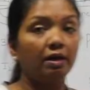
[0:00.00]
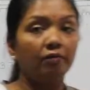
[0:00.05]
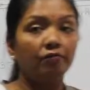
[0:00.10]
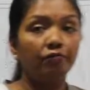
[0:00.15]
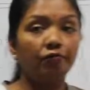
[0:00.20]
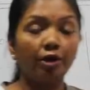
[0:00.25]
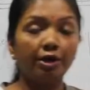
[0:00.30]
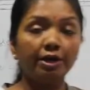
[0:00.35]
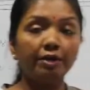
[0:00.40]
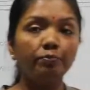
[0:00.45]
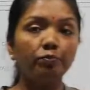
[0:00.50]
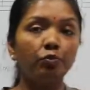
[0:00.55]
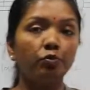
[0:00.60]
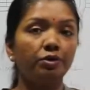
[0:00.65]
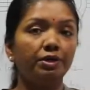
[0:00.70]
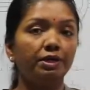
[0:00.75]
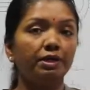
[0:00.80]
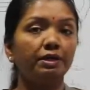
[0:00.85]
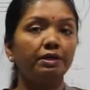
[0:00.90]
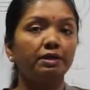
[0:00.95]
For a
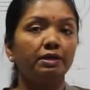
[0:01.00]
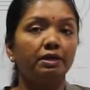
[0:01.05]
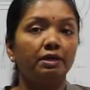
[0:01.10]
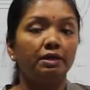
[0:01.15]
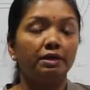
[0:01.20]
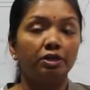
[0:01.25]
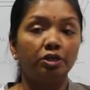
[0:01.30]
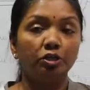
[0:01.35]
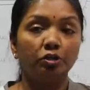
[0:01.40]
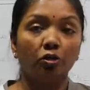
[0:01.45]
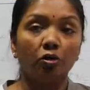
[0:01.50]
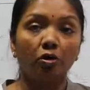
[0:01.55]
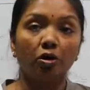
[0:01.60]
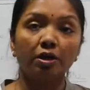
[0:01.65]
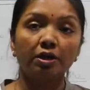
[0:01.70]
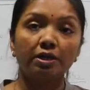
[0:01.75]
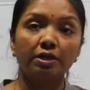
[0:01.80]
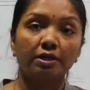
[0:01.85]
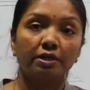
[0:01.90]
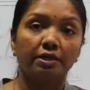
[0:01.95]
motor,
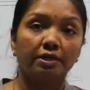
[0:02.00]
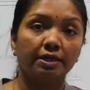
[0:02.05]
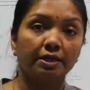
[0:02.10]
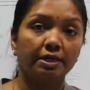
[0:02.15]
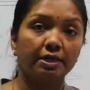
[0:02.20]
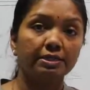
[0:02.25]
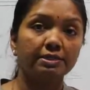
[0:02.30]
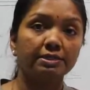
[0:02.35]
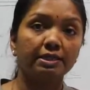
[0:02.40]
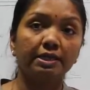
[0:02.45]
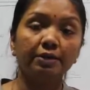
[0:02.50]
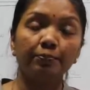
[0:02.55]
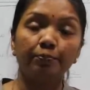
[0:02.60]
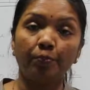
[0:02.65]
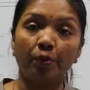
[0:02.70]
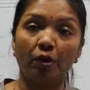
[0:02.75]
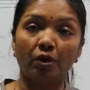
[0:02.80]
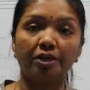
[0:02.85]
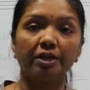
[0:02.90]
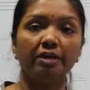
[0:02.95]
torque is an
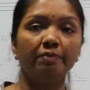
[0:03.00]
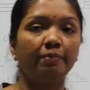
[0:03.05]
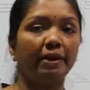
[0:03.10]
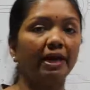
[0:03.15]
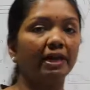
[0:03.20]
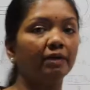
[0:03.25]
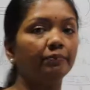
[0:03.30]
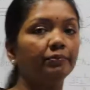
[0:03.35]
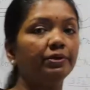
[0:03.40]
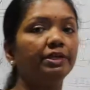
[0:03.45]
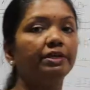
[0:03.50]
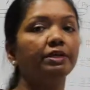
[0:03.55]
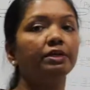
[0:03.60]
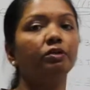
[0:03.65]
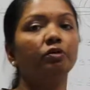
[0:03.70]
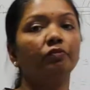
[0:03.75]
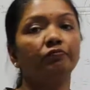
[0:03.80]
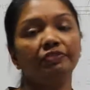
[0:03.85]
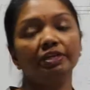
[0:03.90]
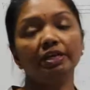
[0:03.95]
important parameter
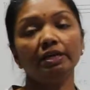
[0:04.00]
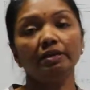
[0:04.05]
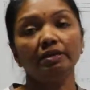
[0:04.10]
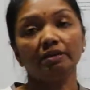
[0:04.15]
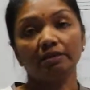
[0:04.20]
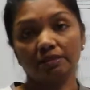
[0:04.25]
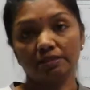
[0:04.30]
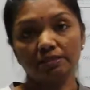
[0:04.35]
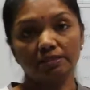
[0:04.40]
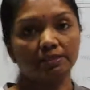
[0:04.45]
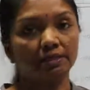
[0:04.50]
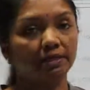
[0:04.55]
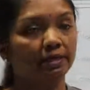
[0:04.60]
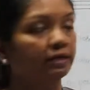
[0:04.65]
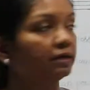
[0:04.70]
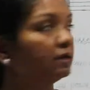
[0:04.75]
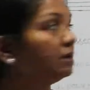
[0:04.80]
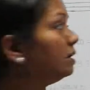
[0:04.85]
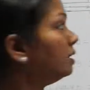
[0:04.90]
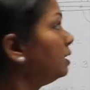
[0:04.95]
of the
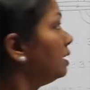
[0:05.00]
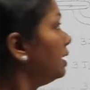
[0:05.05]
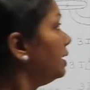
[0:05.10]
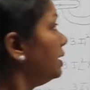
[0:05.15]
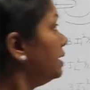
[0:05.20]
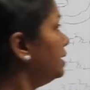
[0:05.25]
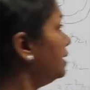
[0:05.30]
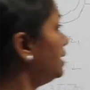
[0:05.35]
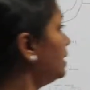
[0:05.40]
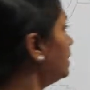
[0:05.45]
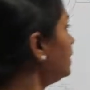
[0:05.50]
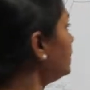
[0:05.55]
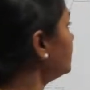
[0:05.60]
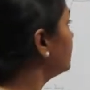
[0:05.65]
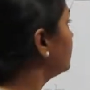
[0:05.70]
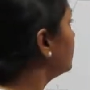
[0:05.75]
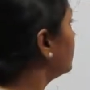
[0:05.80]
concern. Here,